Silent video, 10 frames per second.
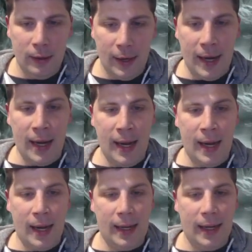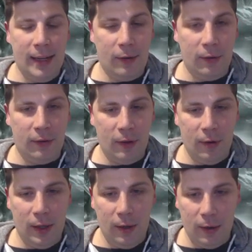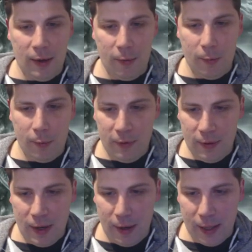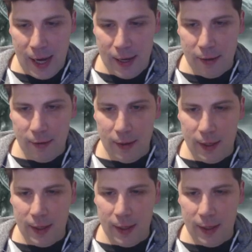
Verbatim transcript: Ah, he's also really good. What was his name? Calandis, isn't it?